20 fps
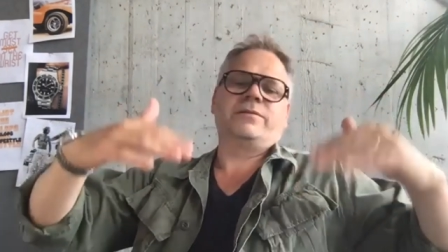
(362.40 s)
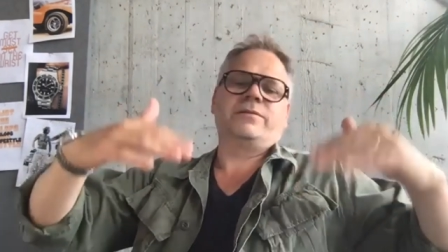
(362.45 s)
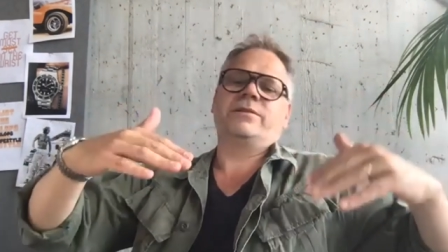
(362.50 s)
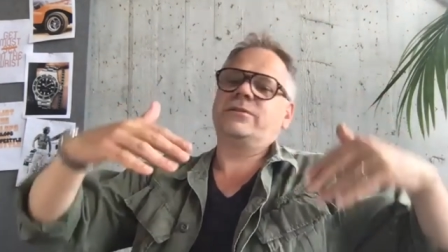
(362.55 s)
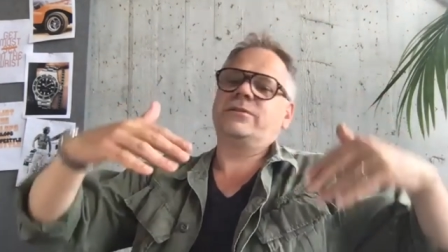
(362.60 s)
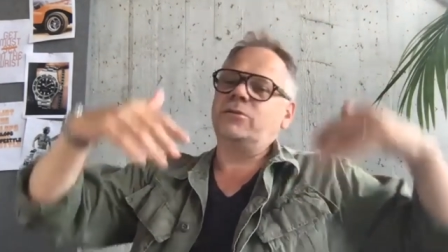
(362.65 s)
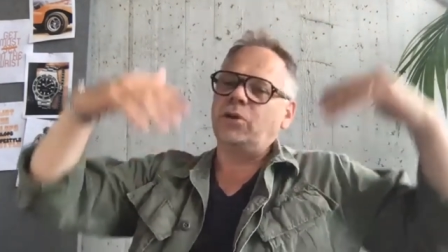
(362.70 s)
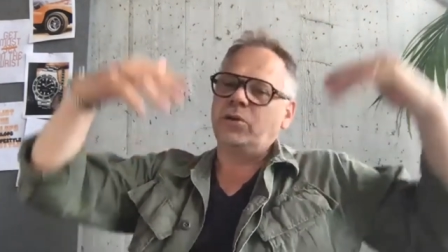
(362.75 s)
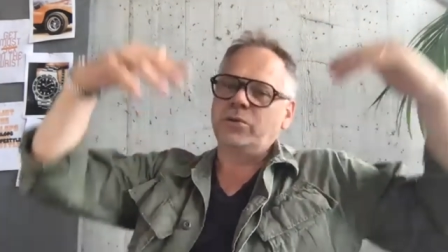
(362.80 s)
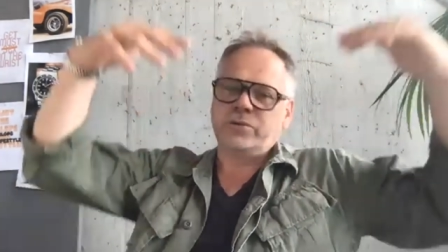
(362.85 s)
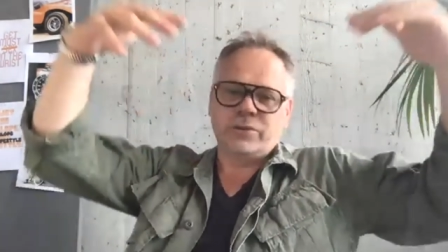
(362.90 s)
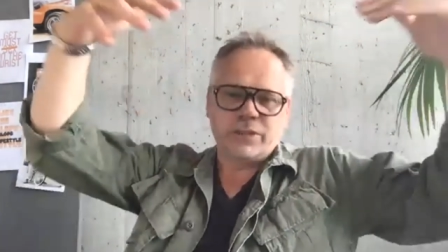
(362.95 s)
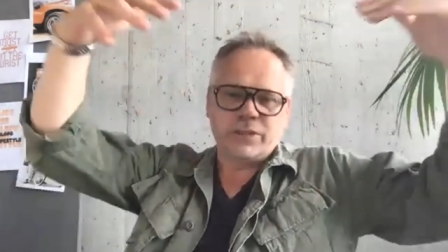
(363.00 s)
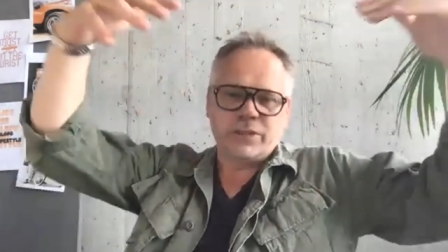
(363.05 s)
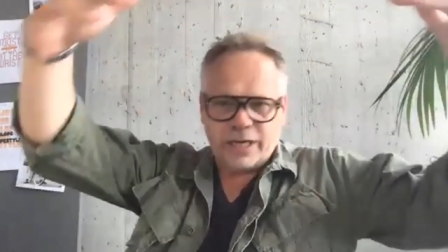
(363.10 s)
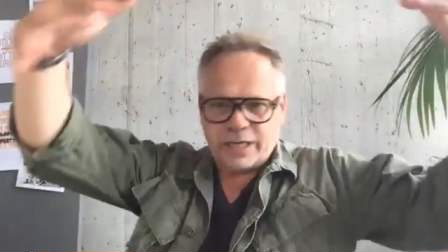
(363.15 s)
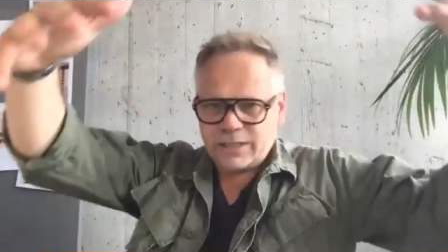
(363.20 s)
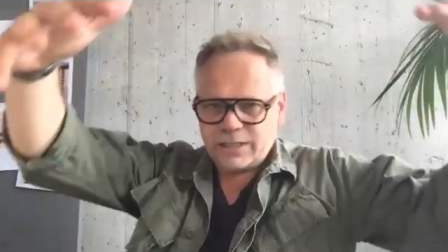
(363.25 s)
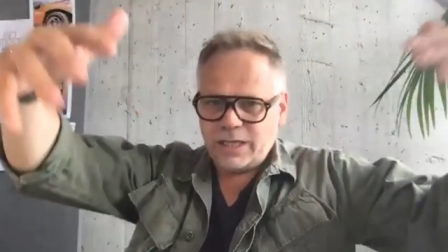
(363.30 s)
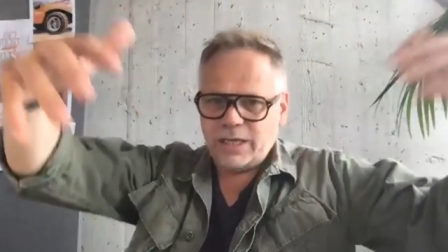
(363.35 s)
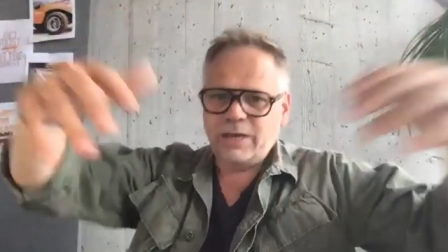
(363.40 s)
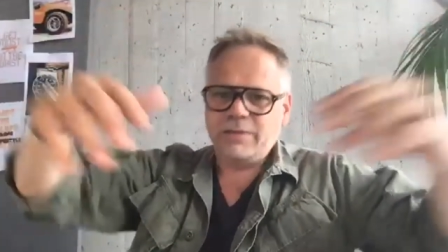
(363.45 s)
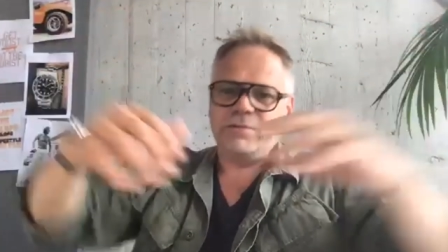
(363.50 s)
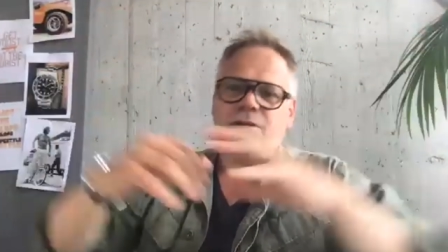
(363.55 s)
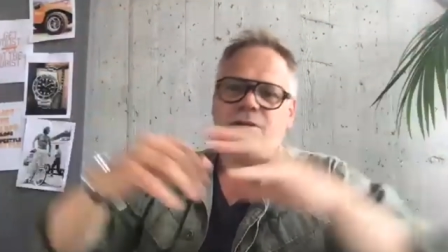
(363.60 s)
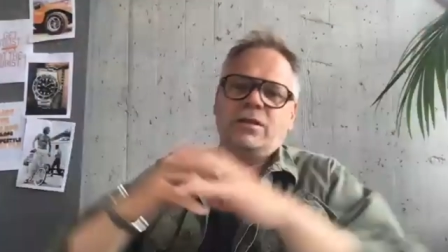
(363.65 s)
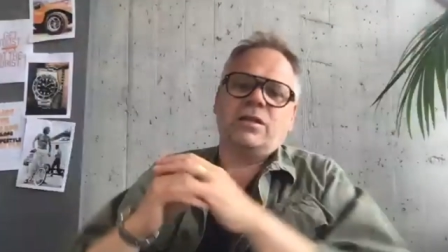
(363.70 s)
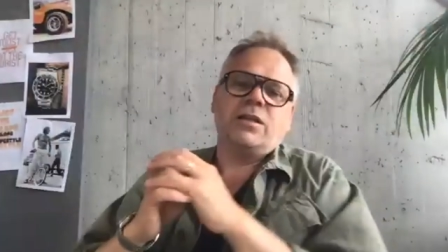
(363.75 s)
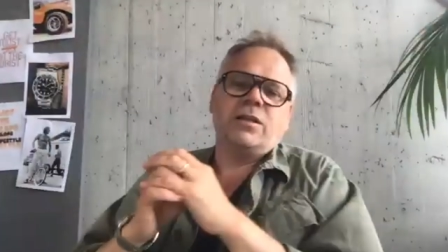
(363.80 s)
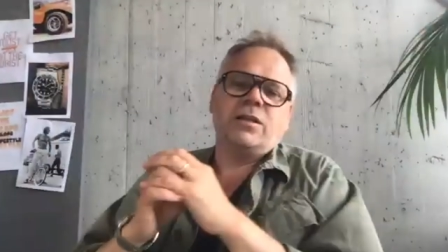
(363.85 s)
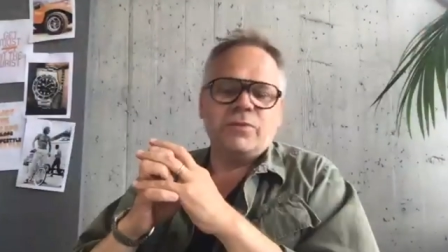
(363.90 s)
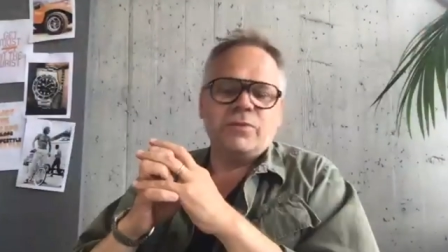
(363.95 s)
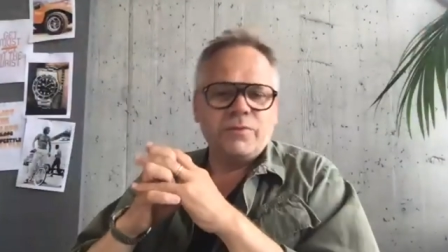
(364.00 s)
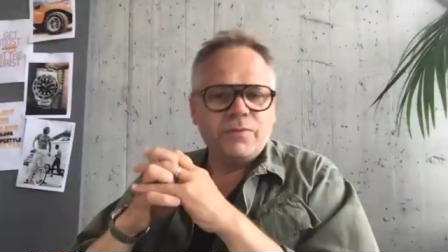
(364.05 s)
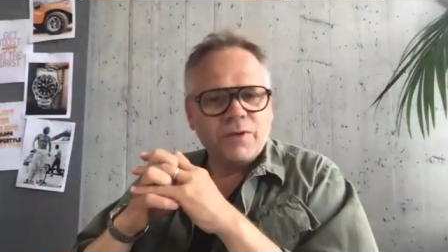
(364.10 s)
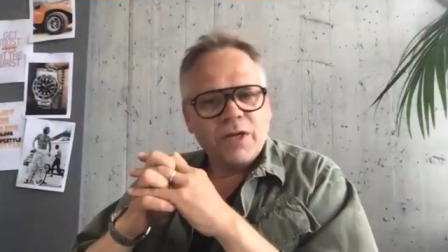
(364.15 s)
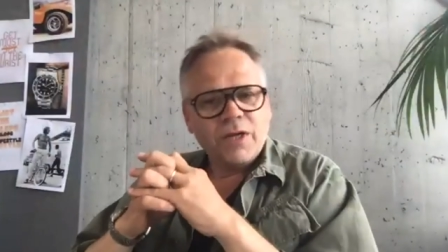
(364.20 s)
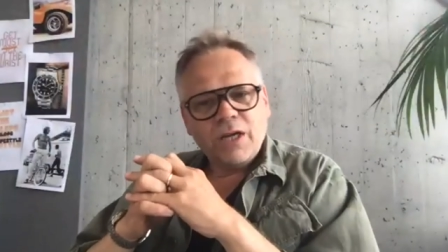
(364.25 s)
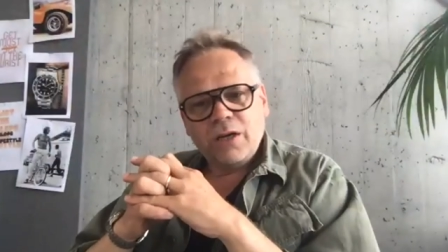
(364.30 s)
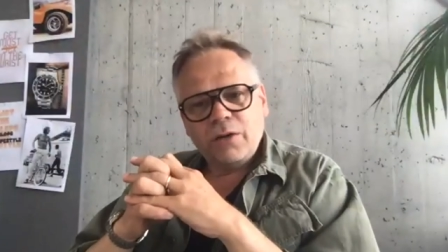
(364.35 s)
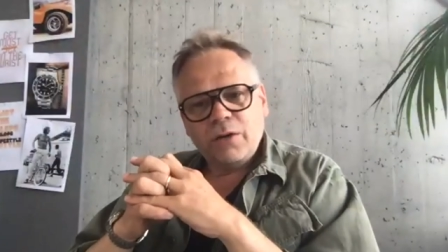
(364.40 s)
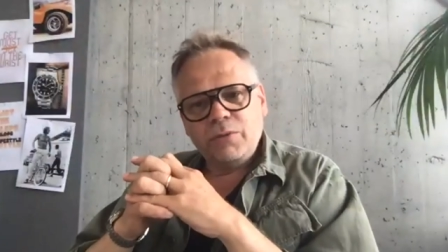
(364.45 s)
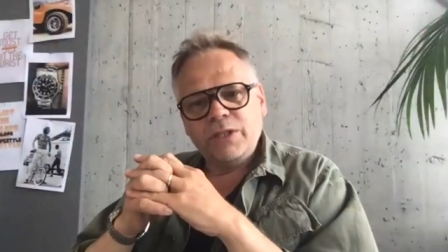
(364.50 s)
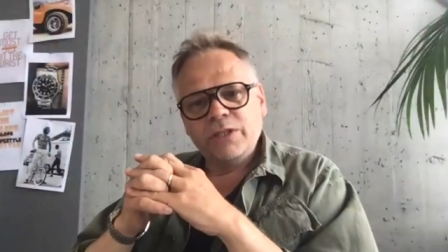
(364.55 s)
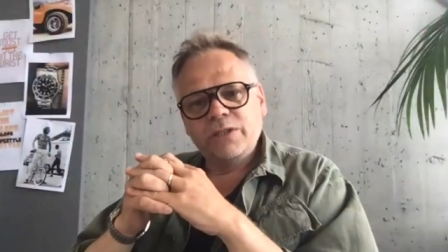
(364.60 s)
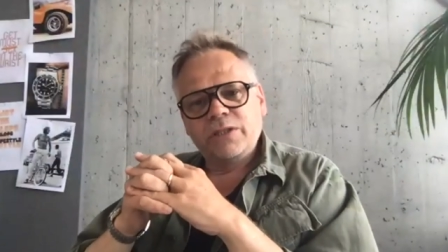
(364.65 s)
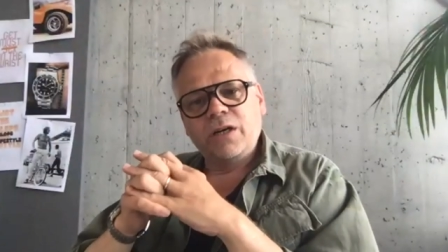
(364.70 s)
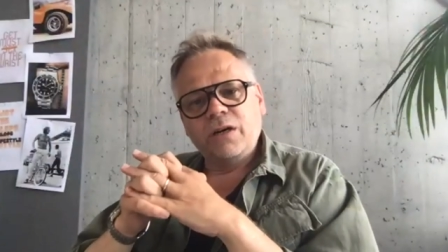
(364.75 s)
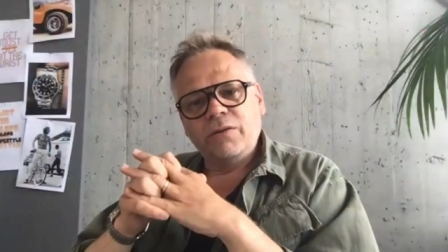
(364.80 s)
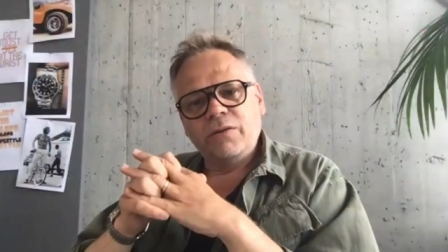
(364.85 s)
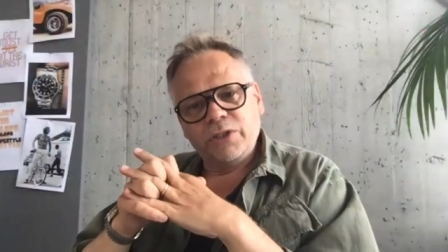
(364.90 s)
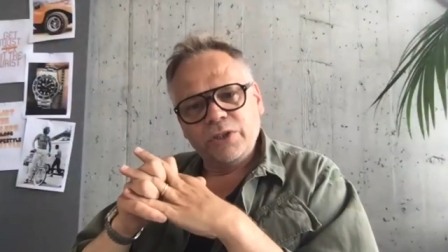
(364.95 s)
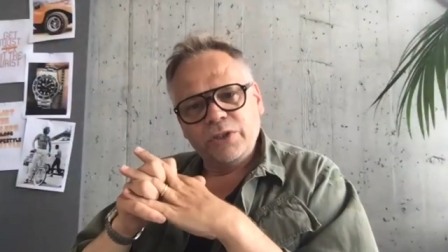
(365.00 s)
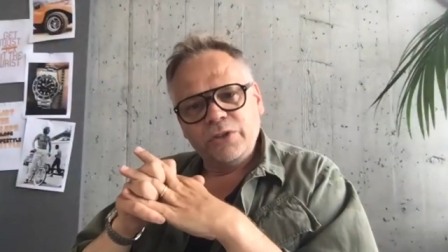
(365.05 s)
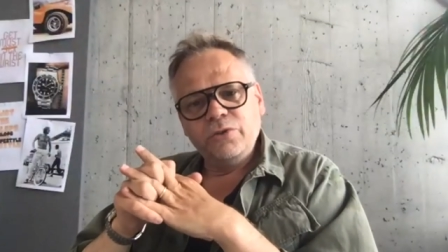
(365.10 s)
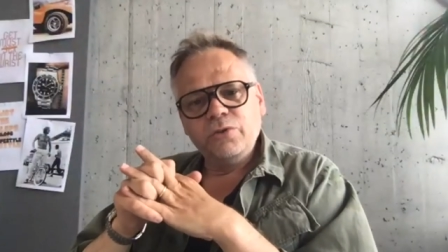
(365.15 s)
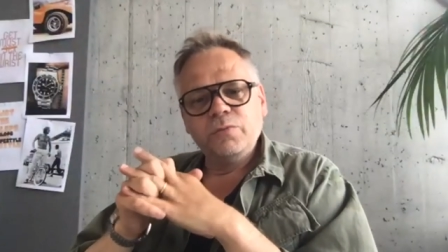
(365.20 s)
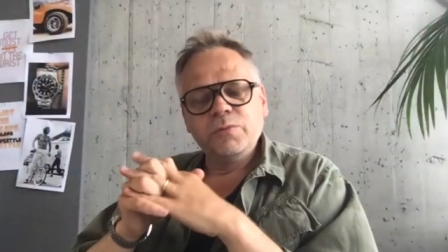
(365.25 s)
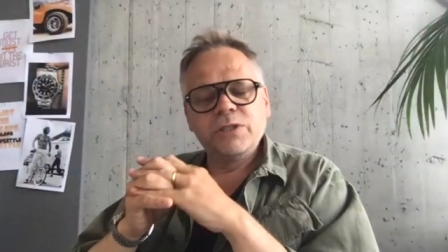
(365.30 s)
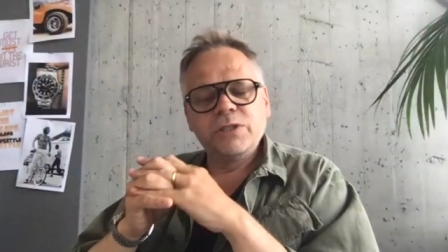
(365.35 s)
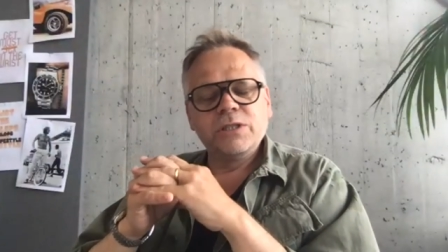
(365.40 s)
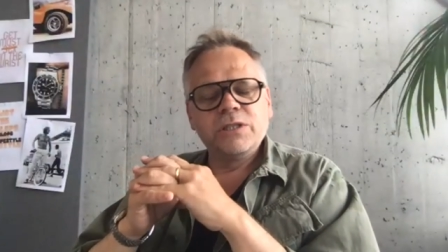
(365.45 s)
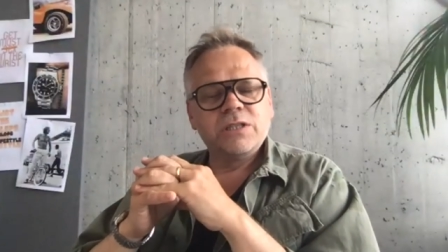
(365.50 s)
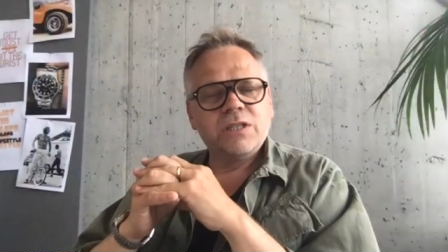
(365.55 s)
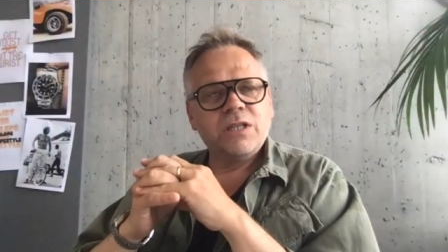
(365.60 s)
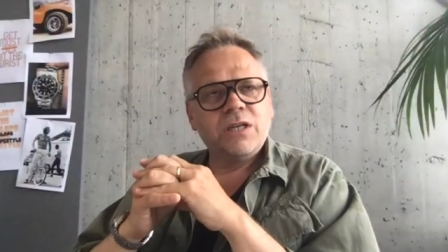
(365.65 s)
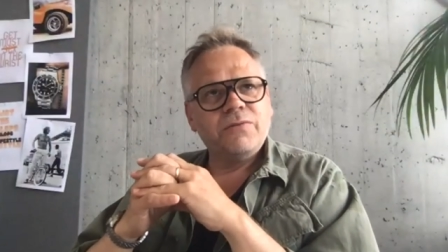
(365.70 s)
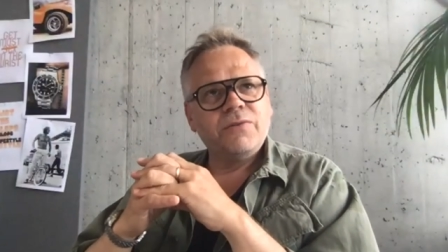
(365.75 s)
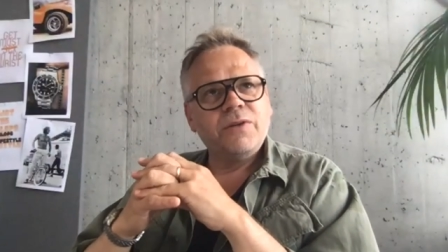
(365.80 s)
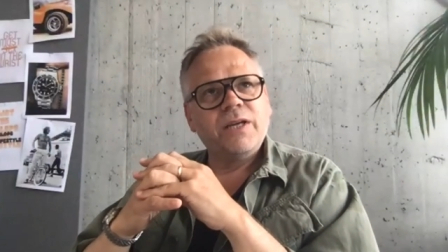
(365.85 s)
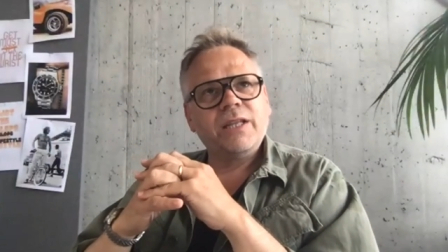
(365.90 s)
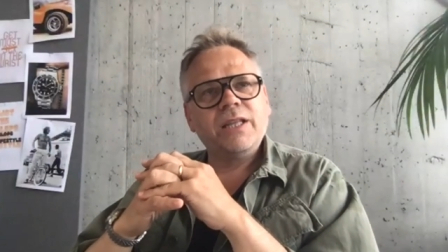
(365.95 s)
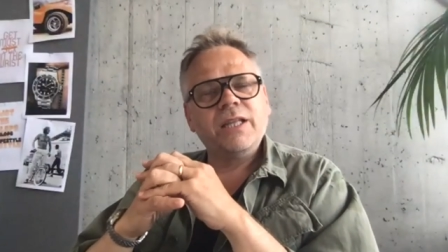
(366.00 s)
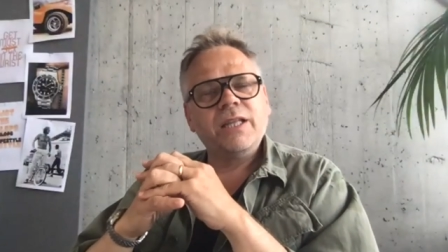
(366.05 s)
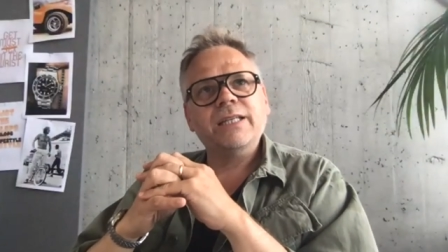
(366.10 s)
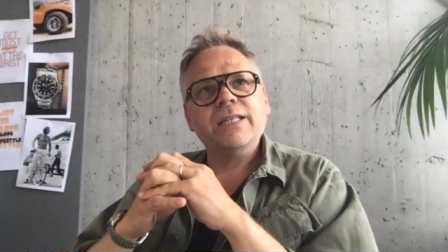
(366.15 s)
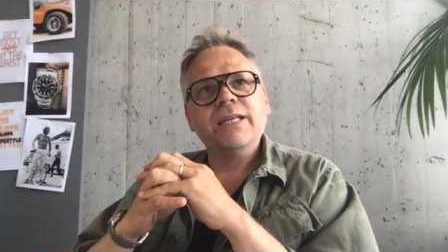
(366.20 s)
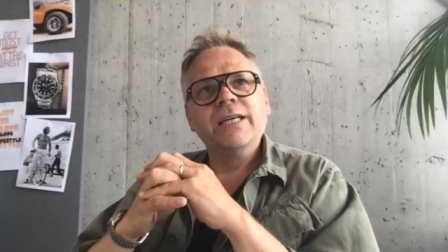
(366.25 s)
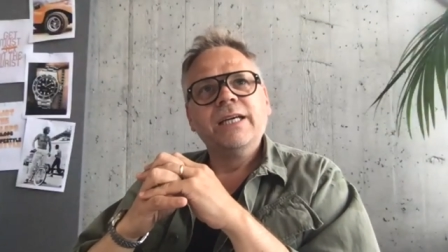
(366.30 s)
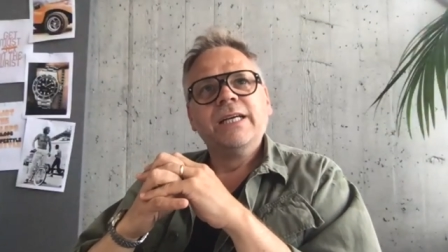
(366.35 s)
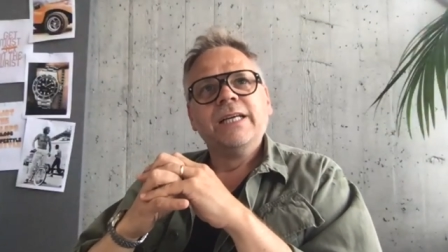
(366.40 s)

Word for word: to go to the next level, and we discovered the Newmans and stuff like that.